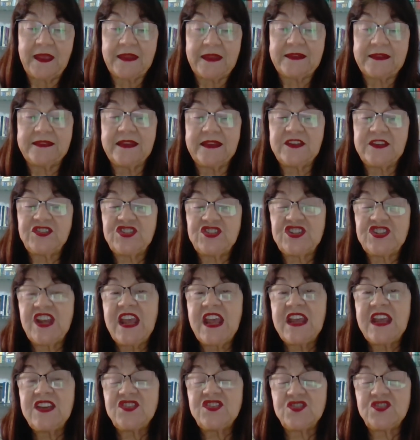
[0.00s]
The
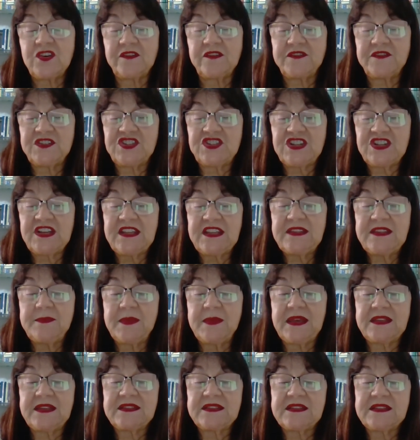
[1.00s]
change of
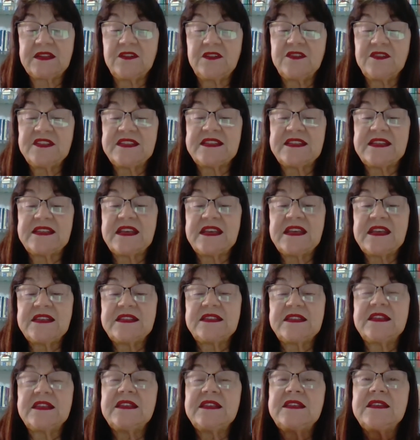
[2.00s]
judgment
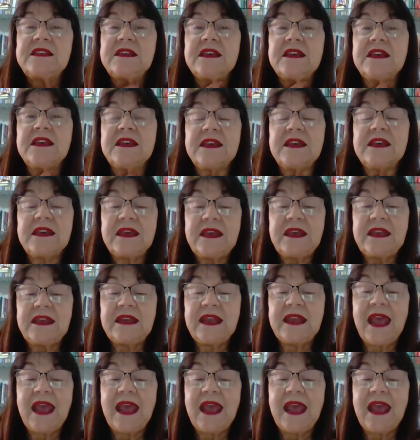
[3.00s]
consisted in